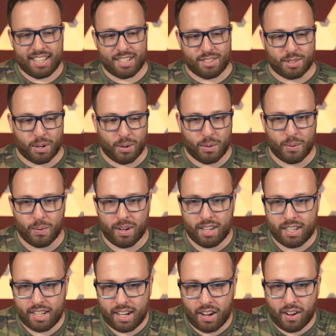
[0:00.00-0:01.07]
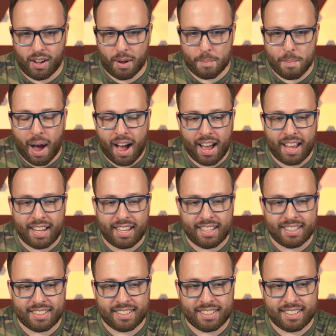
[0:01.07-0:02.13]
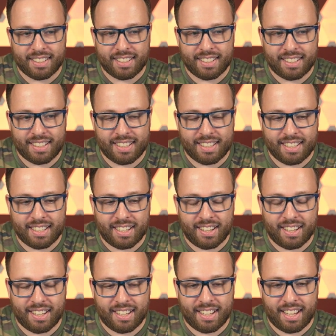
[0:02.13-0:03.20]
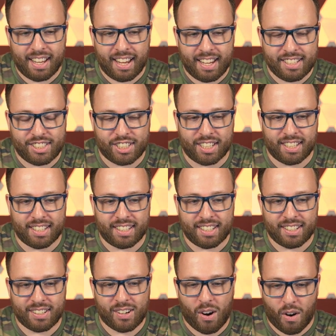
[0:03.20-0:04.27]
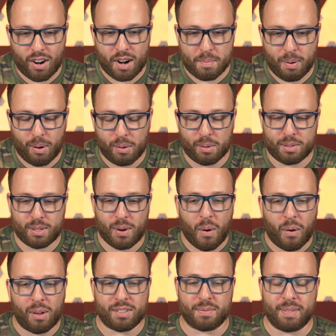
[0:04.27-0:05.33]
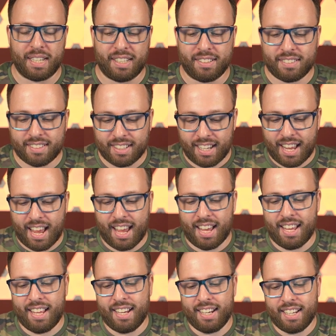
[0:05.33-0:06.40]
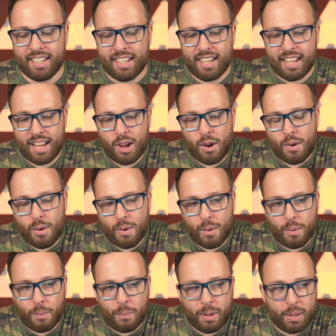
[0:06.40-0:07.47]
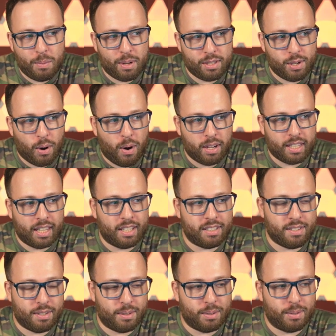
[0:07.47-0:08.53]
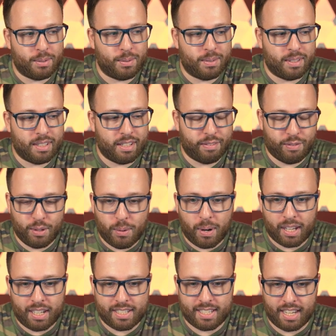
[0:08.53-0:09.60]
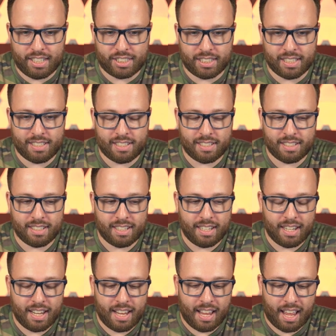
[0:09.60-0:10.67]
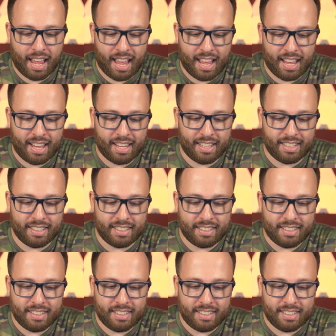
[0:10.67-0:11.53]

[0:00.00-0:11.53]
So my agent, Carter Pulse, calls me, and we were talking to a few organizations, and